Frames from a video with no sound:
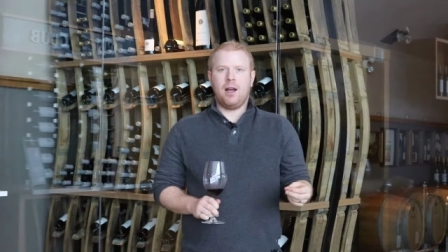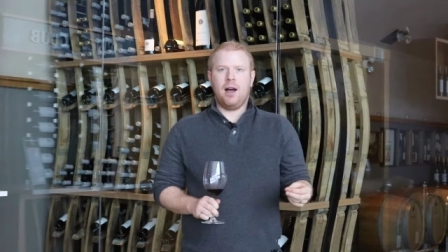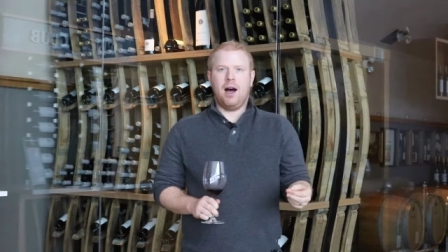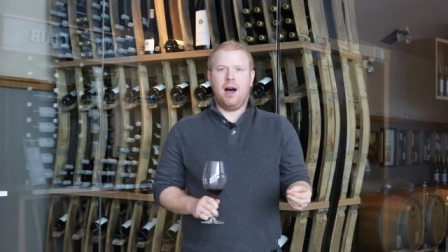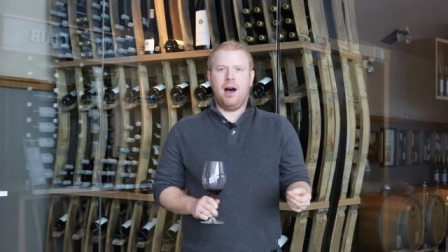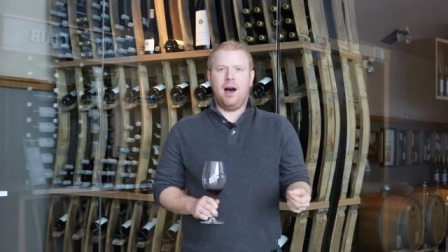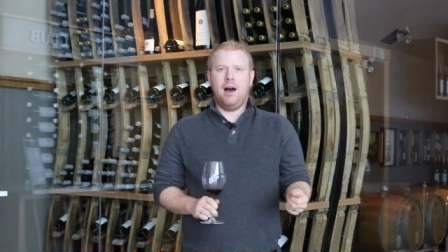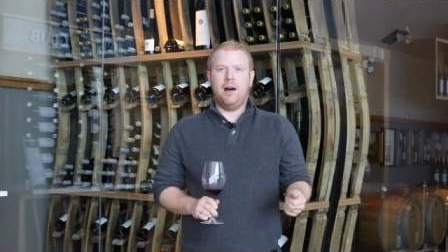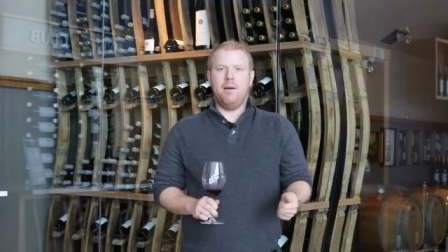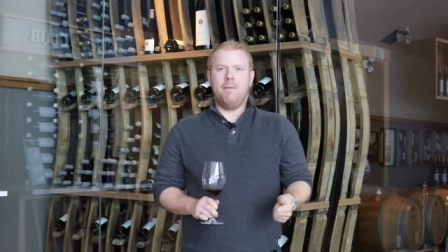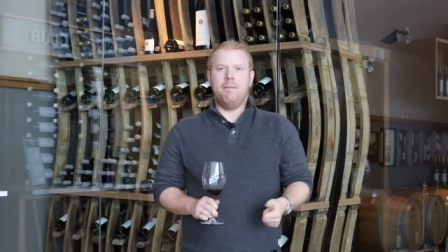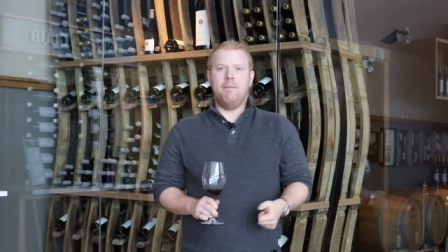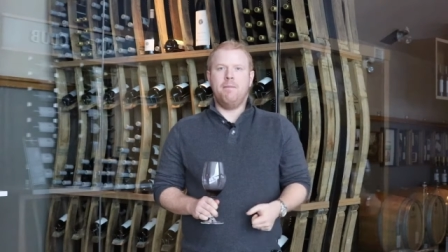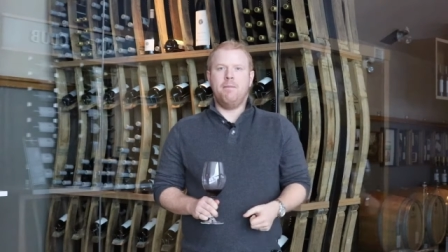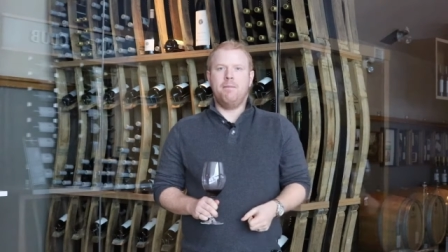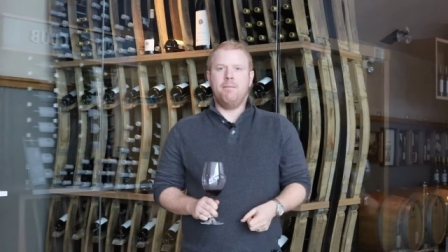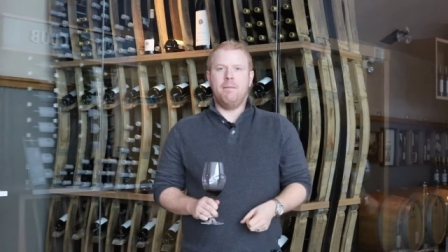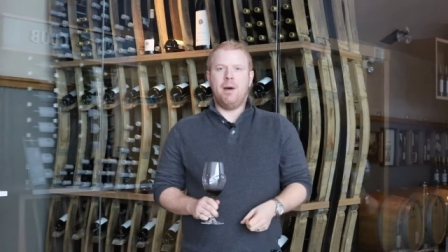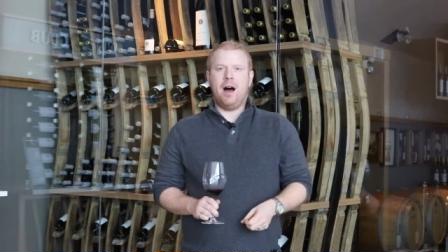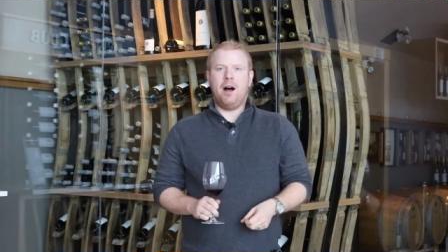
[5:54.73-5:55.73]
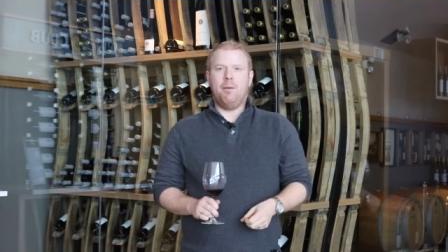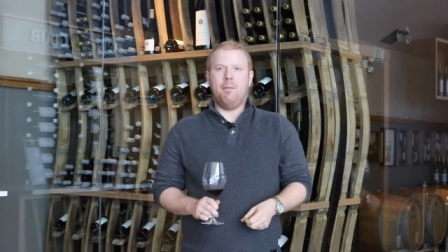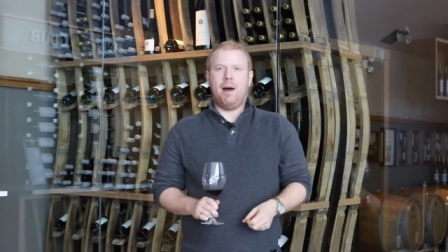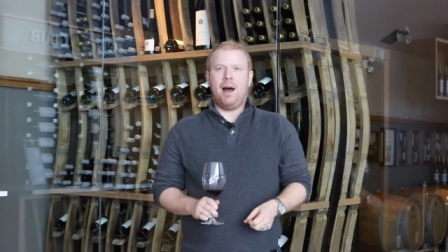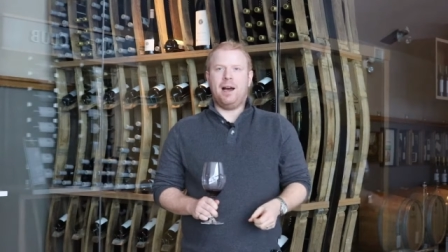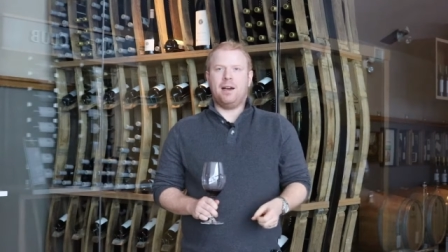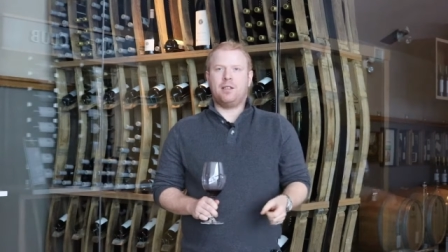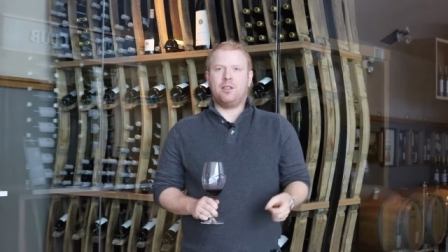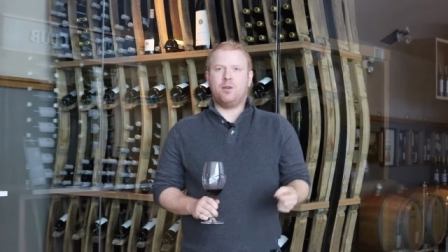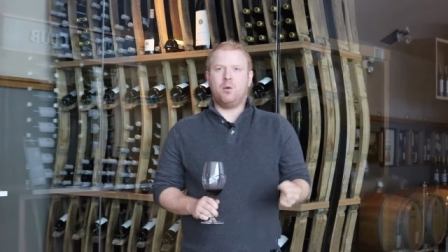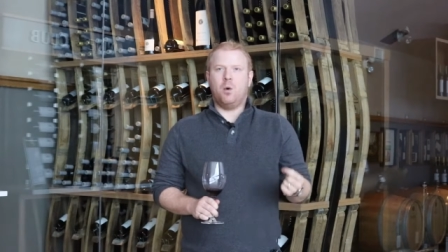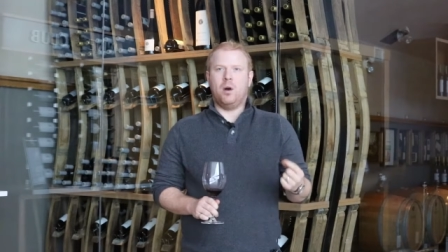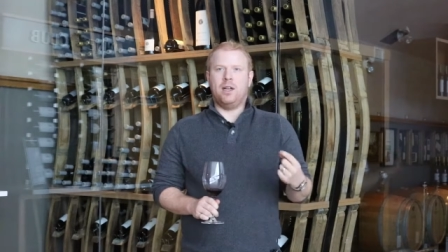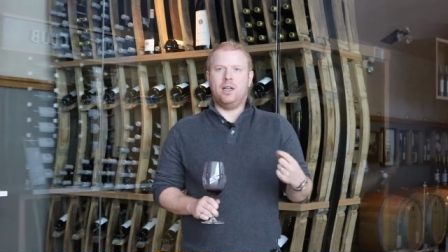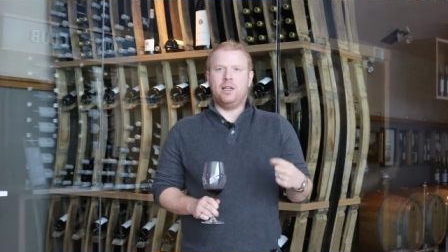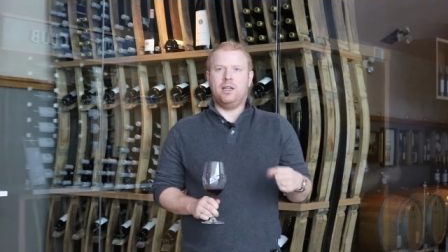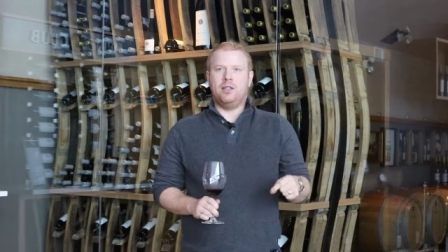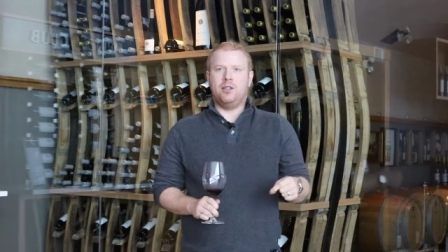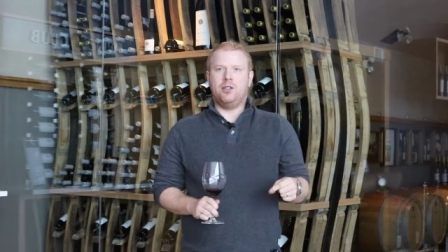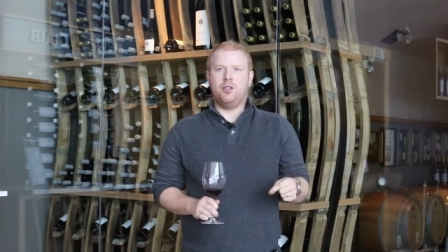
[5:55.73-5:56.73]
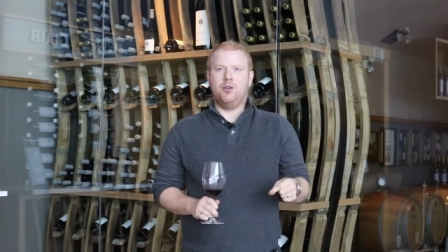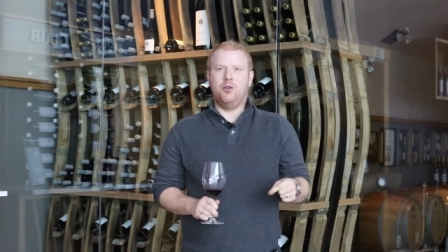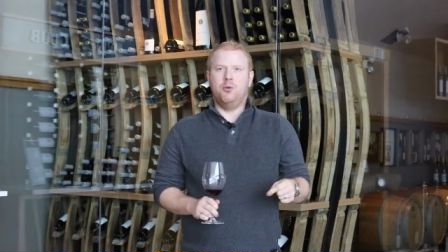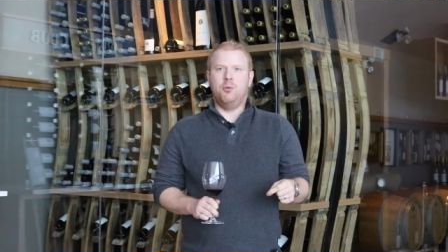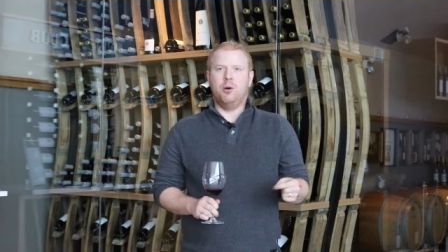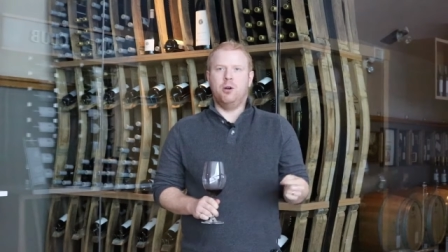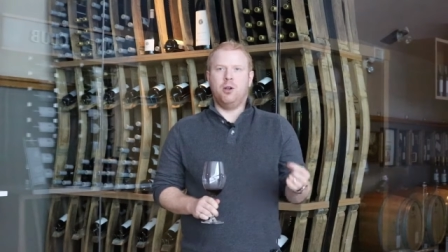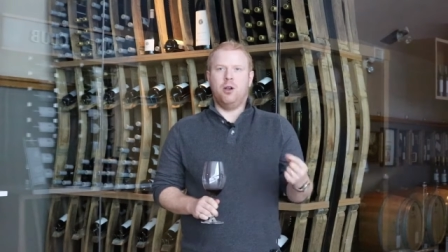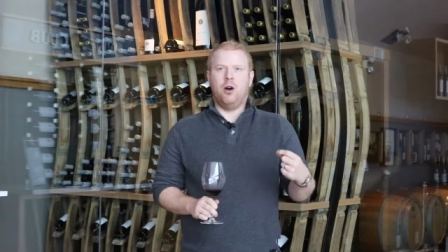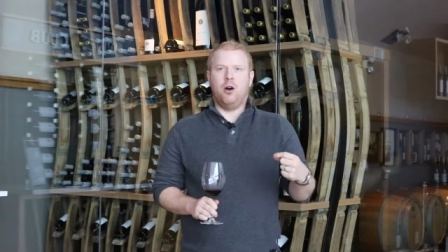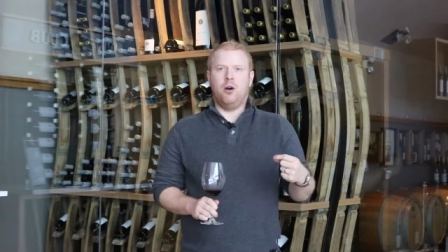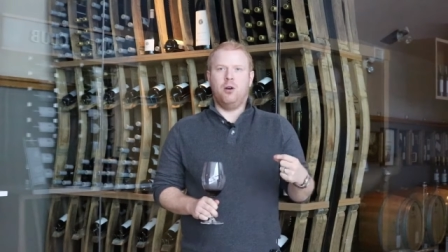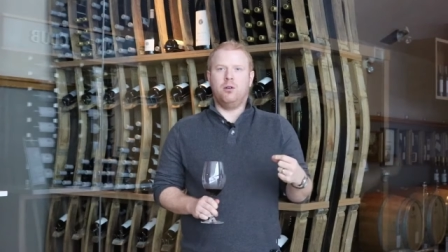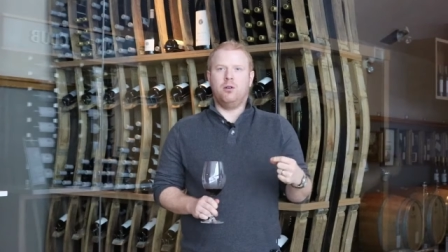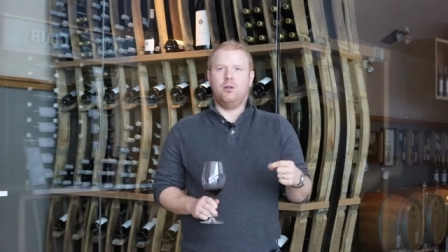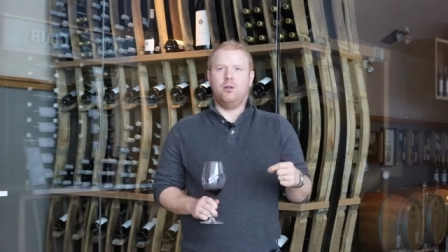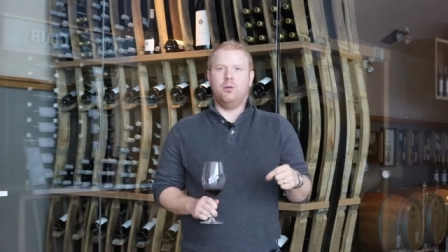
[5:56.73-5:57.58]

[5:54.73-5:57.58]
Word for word: uh, uh, Malbec, 22 Merlot,